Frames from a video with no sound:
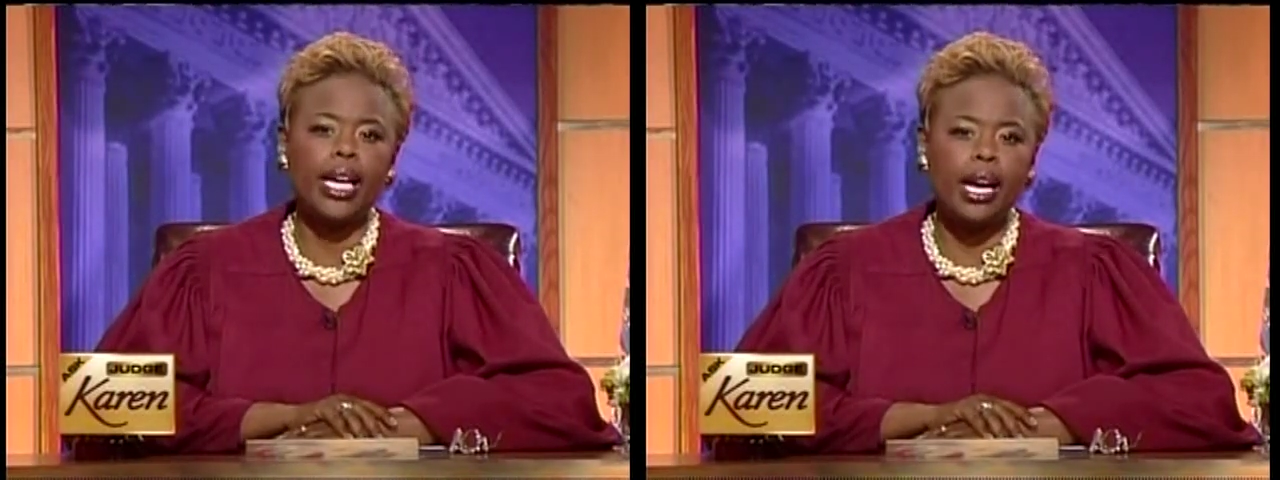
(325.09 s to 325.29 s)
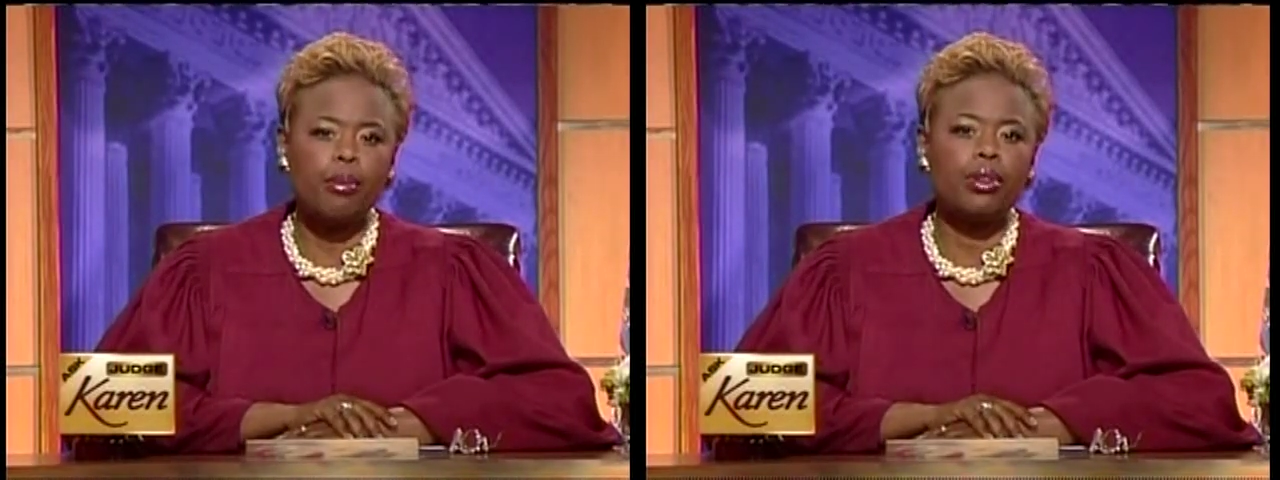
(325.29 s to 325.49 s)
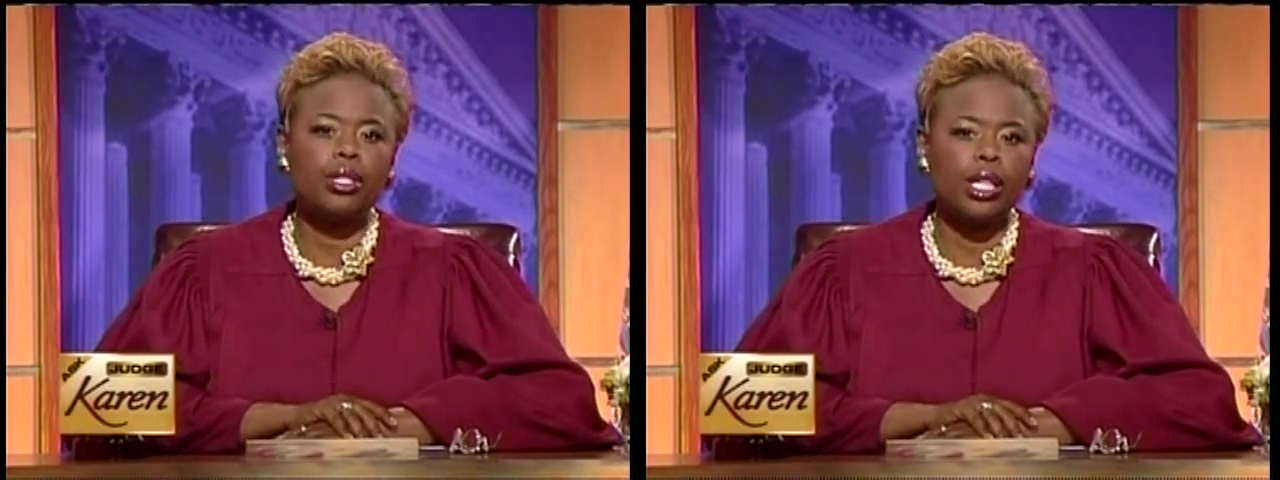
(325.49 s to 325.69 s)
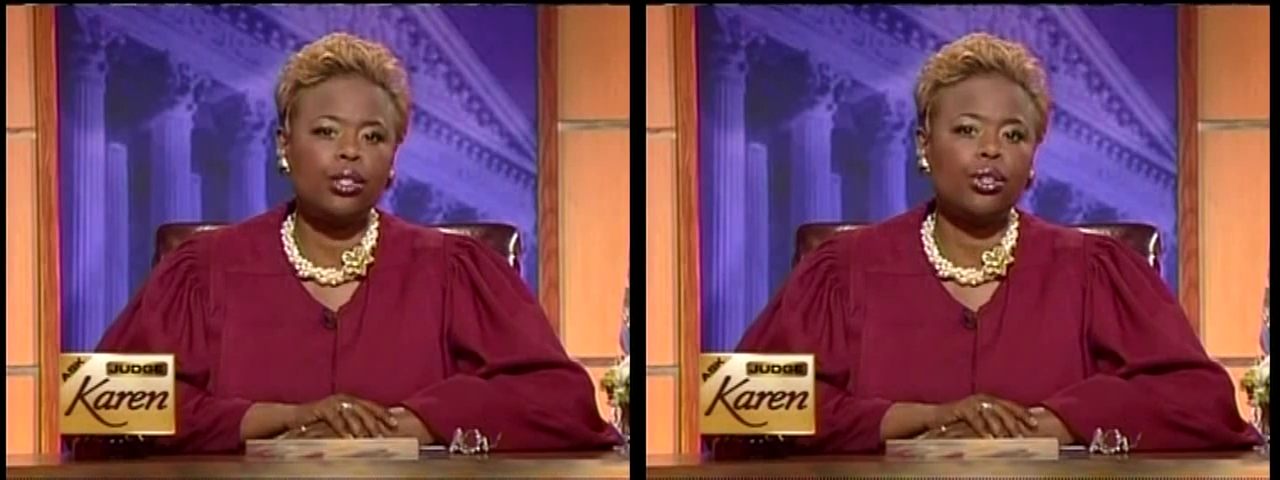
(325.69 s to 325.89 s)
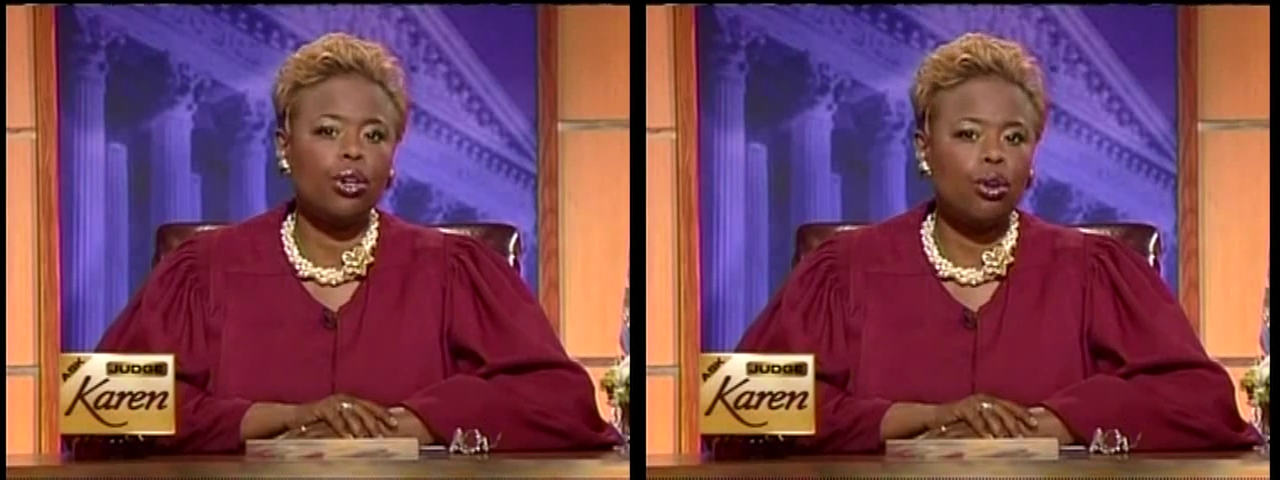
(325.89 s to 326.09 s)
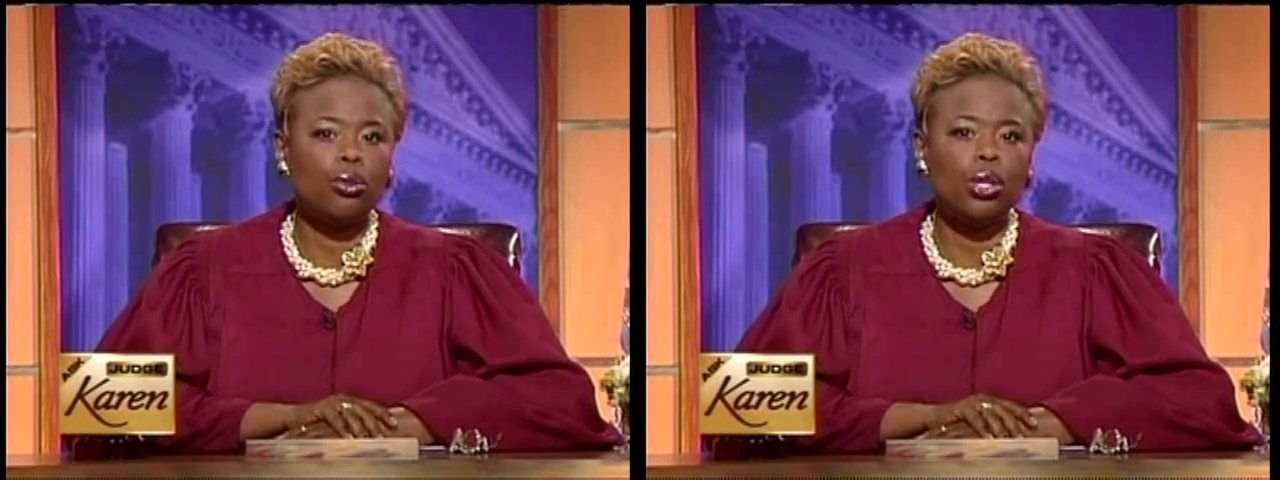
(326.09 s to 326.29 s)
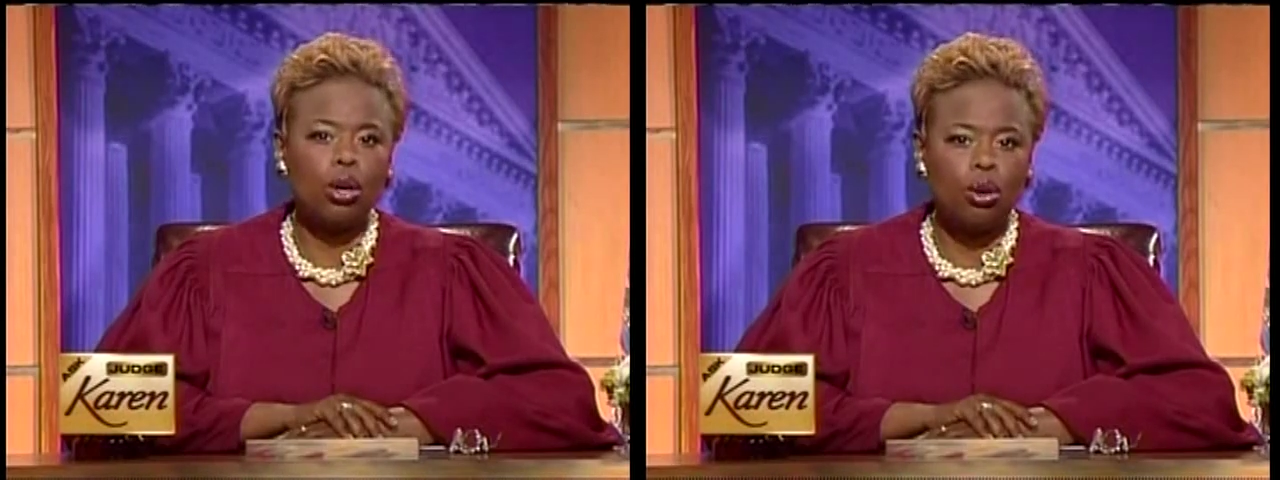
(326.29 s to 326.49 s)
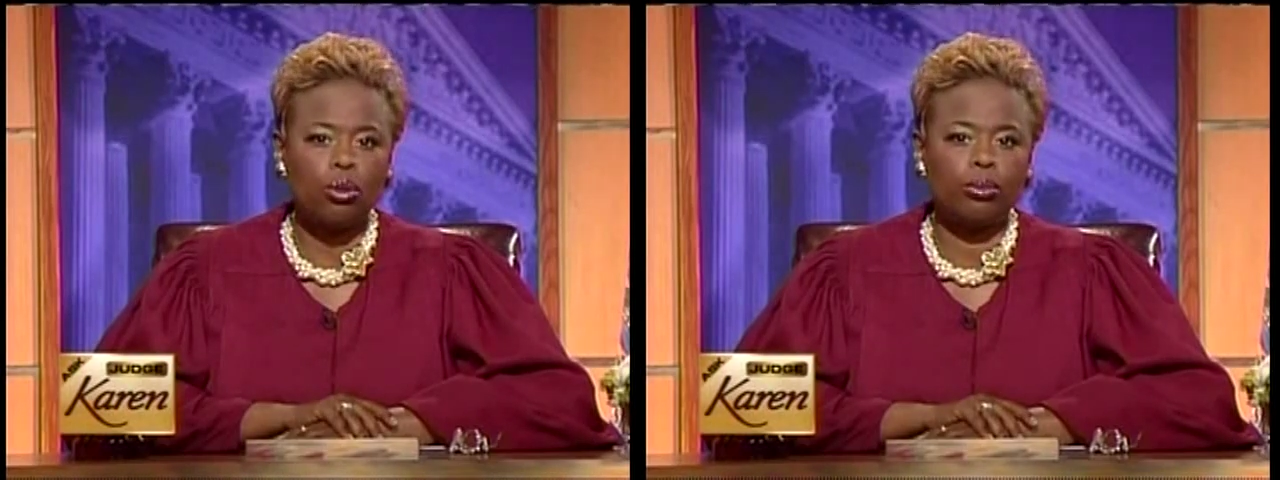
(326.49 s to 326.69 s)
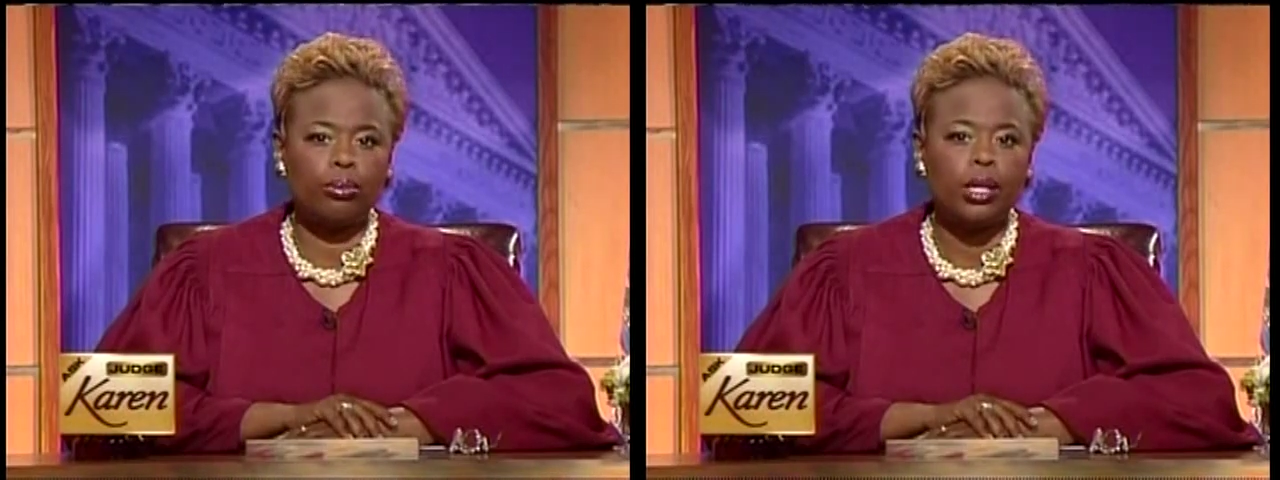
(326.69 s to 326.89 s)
cameras in your own home.